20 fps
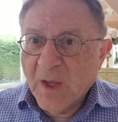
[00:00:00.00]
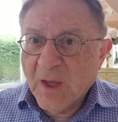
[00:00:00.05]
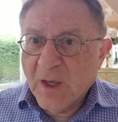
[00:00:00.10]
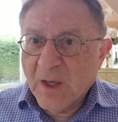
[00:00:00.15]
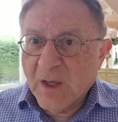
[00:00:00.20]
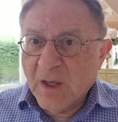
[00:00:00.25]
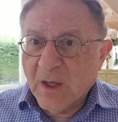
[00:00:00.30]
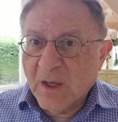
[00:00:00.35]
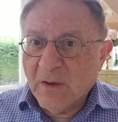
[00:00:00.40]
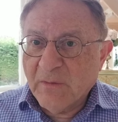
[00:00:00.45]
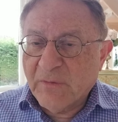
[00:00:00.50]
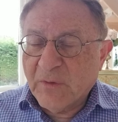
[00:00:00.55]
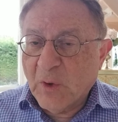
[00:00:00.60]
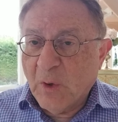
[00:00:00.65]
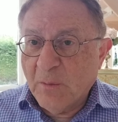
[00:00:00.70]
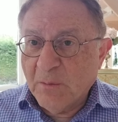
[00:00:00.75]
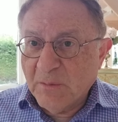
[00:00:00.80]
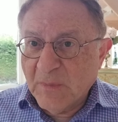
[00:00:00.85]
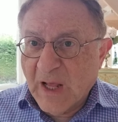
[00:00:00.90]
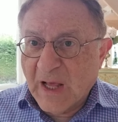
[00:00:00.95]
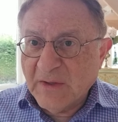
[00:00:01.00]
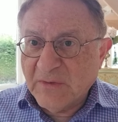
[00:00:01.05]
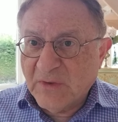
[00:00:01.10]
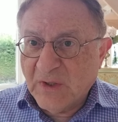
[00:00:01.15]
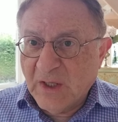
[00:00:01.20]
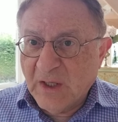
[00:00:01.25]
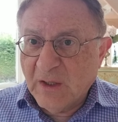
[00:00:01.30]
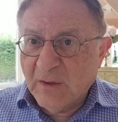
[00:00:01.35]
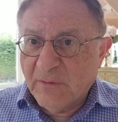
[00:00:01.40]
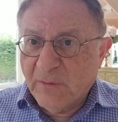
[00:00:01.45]
from
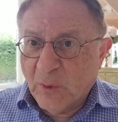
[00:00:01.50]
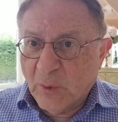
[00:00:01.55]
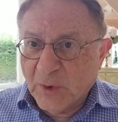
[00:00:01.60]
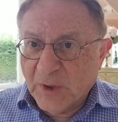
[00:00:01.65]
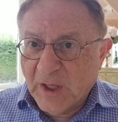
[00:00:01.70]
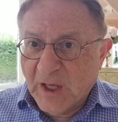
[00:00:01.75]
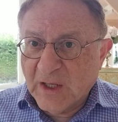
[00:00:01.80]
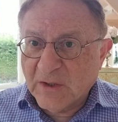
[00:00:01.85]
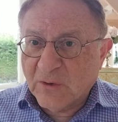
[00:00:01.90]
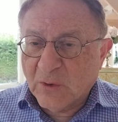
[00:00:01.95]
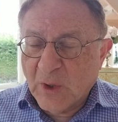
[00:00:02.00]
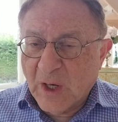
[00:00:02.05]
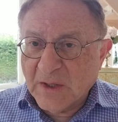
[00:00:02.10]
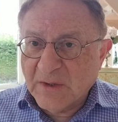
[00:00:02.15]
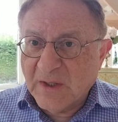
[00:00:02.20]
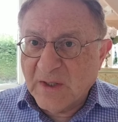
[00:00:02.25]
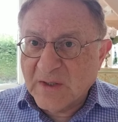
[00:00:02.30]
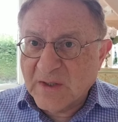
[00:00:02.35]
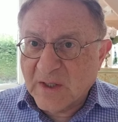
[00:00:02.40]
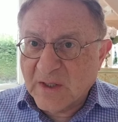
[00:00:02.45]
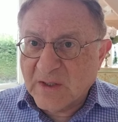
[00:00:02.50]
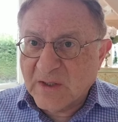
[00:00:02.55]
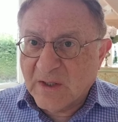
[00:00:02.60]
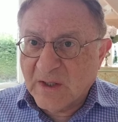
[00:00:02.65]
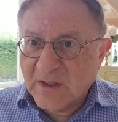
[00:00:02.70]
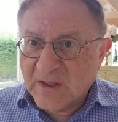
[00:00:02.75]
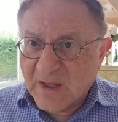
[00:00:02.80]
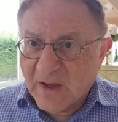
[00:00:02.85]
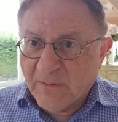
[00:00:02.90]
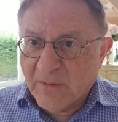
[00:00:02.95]
1948 to
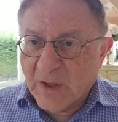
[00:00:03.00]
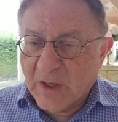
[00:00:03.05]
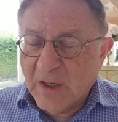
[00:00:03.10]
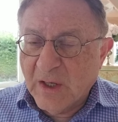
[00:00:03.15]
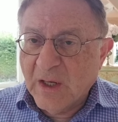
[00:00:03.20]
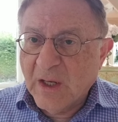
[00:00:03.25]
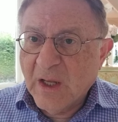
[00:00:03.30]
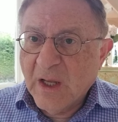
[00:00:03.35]
1967,